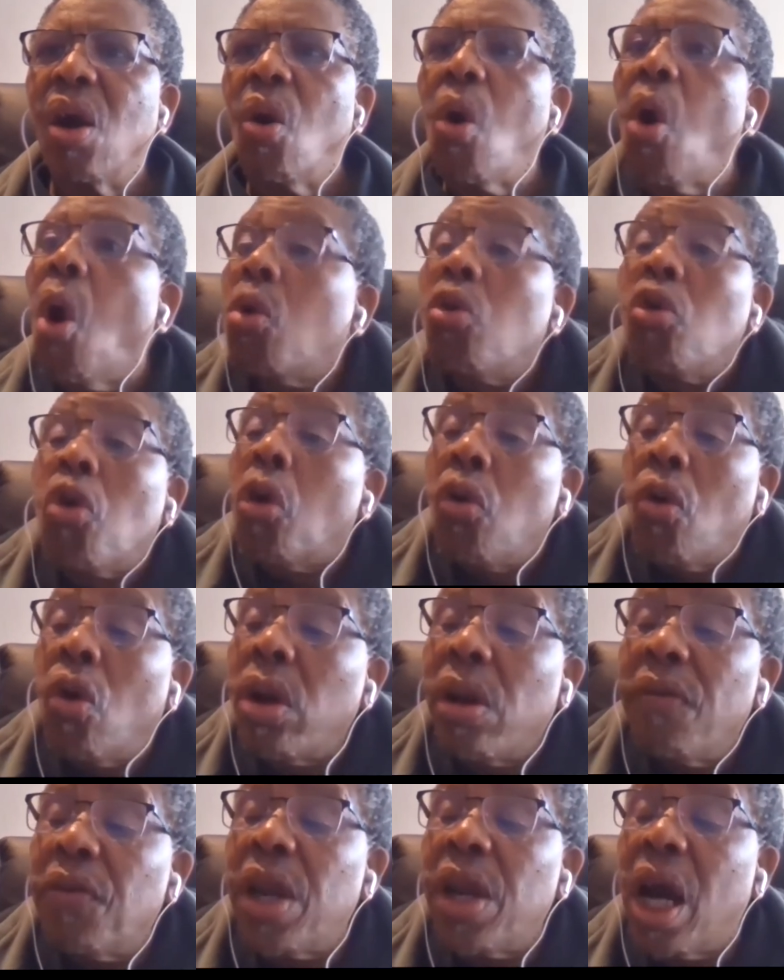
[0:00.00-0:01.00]
or no,
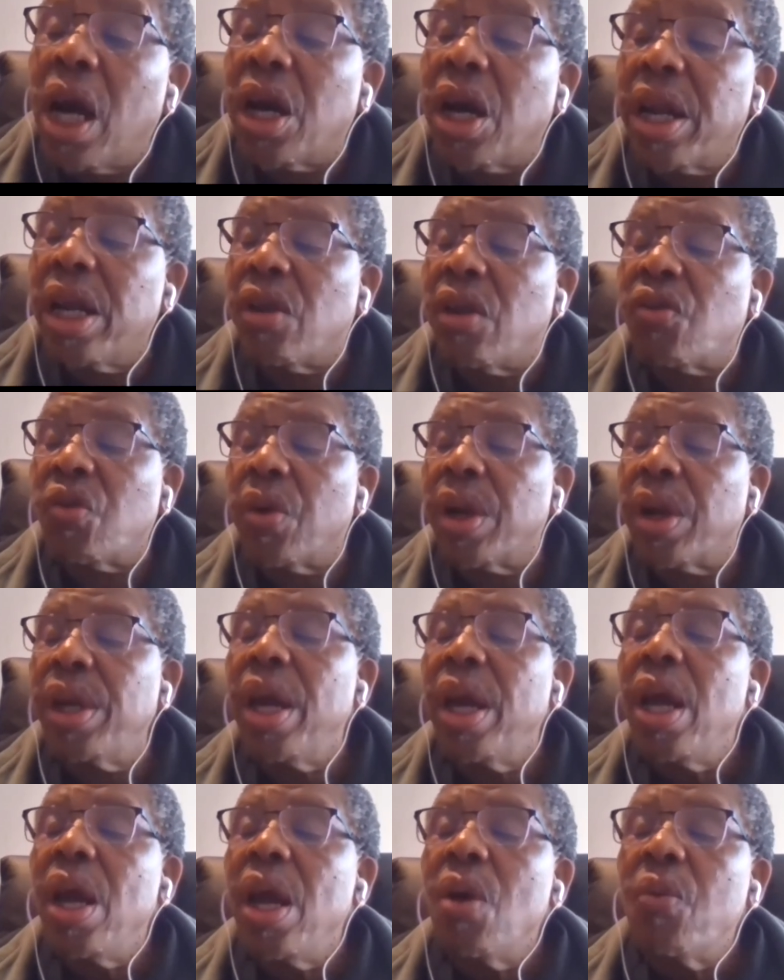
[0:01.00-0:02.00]
not even agreed, sorry,